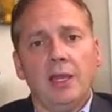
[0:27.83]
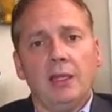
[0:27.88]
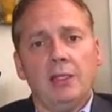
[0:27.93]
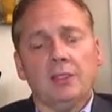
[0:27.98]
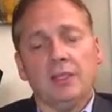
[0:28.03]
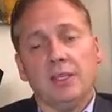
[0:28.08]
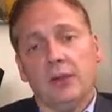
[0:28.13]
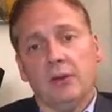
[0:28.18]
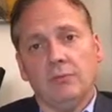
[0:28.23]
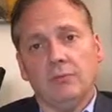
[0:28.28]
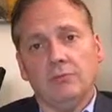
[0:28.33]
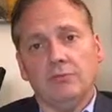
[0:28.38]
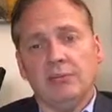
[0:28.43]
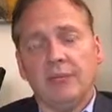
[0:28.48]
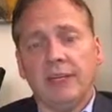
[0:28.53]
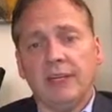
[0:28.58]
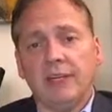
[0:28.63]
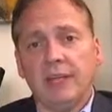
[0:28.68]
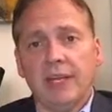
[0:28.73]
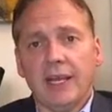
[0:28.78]
So
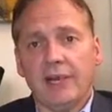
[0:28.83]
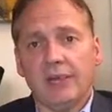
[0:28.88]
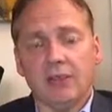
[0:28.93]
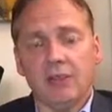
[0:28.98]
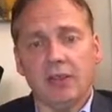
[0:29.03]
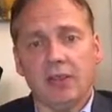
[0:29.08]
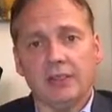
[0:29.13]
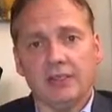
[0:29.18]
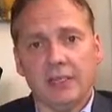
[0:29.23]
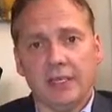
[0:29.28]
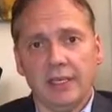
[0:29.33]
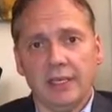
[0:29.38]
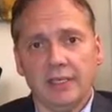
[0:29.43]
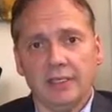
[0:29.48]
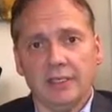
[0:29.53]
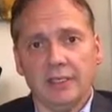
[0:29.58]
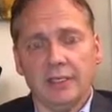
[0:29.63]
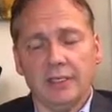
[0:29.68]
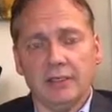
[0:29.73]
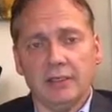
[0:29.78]
they didn't have laws
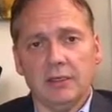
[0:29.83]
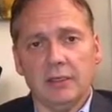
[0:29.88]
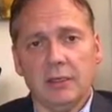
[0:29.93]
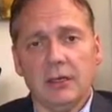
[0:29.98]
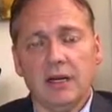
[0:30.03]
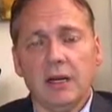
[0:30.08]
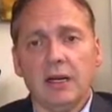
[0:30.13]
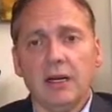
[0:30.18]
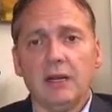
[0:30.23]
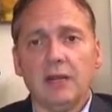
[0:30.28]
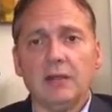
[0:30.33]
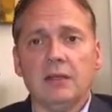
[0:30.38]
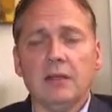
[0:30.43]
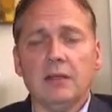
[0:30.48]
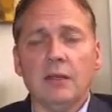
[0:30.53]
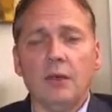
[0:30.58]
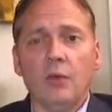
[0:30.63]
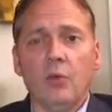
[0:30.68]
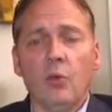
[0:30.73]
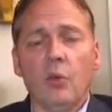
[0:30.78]
against it.
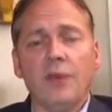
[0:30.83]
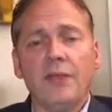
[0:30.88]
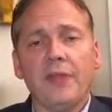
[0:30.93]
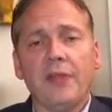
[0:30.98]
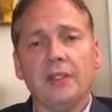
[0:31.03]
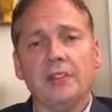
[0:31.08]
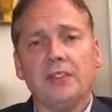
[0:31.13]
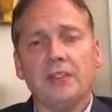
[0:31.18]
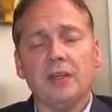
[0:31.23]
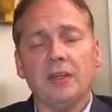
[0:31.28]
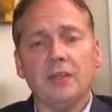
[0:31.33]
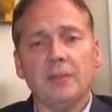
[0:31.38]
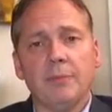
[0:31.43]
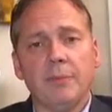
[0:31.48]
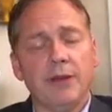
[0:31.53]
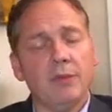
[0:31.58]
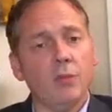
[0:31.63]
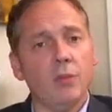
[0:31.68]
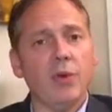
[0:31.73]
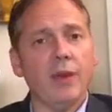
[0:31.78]

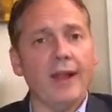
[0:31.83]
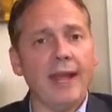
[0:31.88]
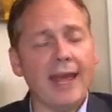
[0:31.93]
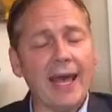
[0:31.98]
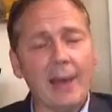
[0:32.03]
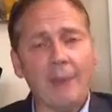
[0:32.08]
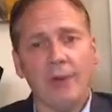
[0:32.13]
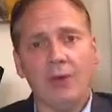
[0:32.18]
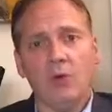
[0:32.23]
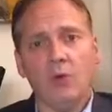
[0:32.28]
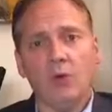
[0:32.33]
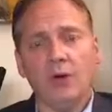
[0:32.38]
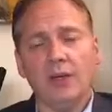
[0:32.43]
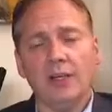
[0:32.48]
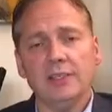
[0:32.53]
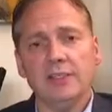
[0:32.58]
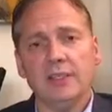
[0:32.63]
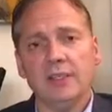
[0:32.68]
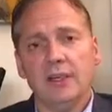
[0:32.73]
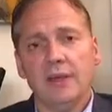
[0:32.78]
What happened
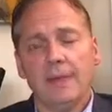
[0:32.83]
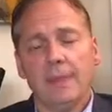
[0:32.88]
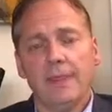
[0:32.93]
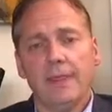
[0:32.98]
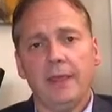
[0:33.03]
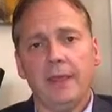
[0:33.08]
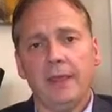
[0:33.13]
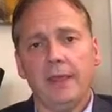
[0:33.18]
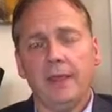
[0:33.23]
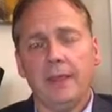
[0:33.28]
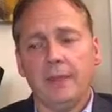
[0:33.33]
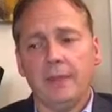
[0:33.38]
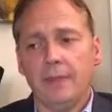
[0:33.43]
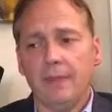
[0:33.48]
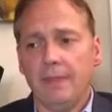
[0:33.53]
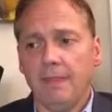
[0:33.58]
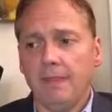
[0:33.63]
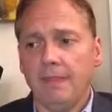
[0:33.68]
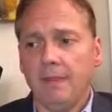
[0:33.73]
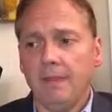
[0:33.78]
was they
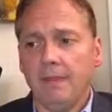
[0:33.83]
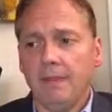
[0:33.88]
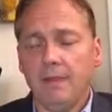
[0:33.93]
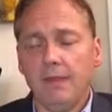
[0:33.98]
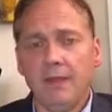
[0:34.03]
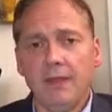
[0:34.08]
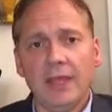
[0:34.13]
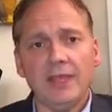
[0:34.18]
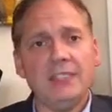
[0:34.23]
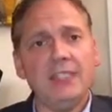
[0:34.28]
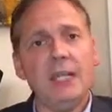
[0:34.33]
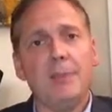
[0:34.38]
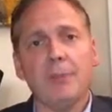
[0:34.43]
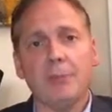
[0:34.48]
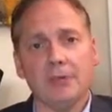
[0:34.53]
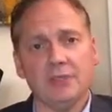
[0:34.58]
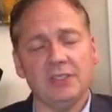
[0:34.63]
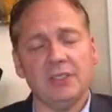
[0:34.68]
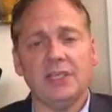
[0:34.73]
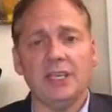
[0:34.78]
did
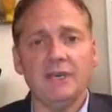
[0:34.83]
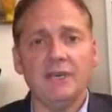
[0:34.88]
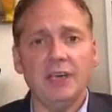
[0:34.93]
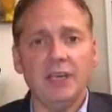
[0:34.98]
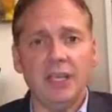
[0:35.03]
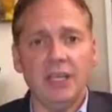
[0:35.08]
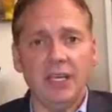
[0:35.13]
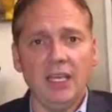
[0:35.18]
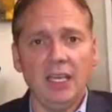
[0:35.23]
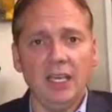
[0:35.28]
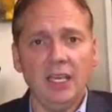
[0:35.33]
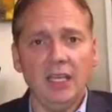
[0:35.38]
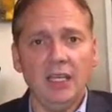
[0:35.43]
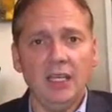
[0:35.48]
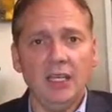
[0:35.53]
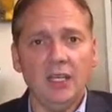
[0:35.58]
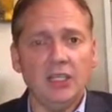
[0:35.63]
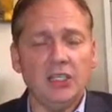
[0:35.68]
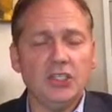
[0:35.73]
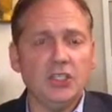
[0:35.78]
perceive a
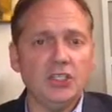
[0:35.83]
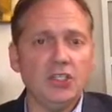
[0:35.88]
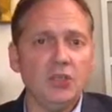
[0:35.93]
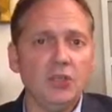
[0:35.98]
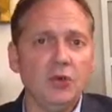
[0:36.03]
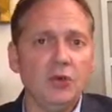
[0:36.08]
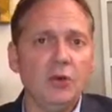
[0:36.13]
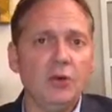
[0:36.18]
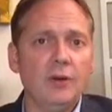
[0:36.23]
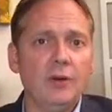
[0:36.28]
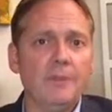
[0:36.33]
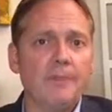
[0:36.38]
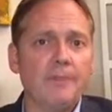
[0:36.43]
need to